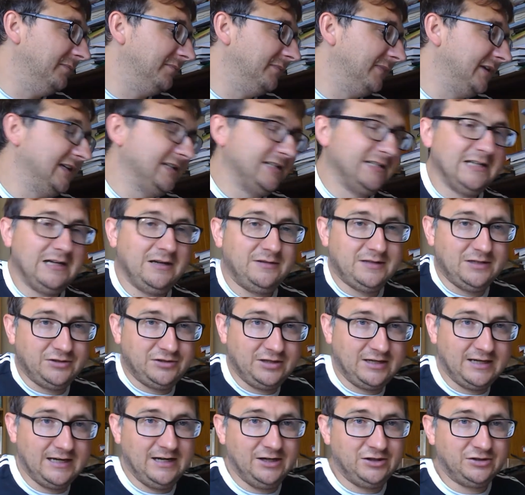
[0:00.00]
He's now the
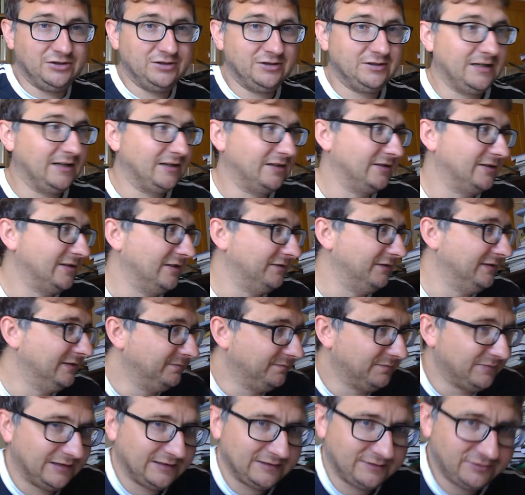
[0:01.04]
Education Secretary.
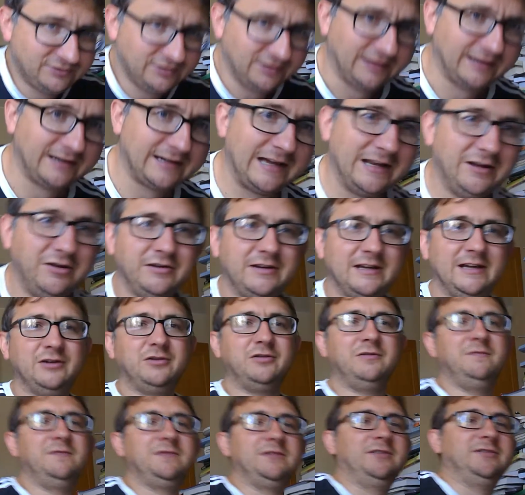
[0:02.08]
So I cannot get
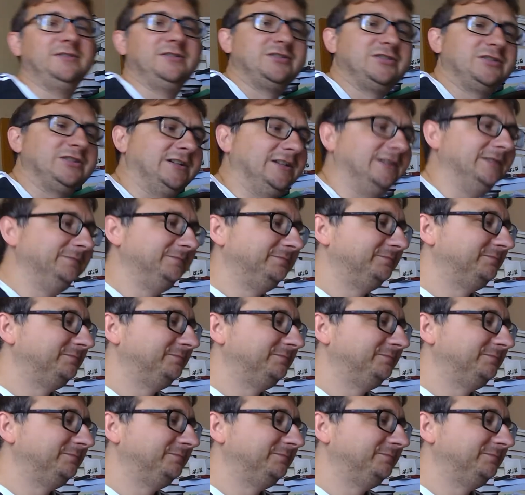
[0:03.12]
comfy on this chair.